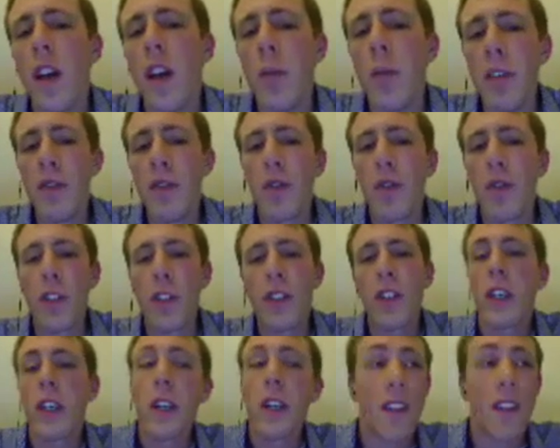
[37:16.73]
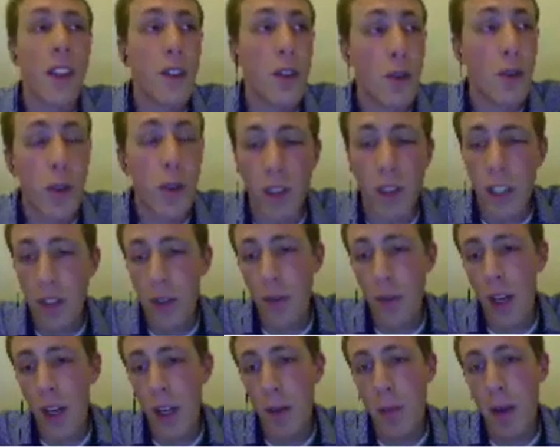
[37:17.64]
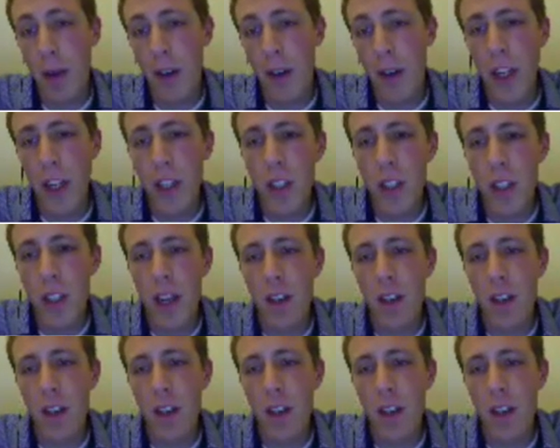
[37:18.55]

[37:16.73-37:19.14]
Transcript: before we started this Gradle migration,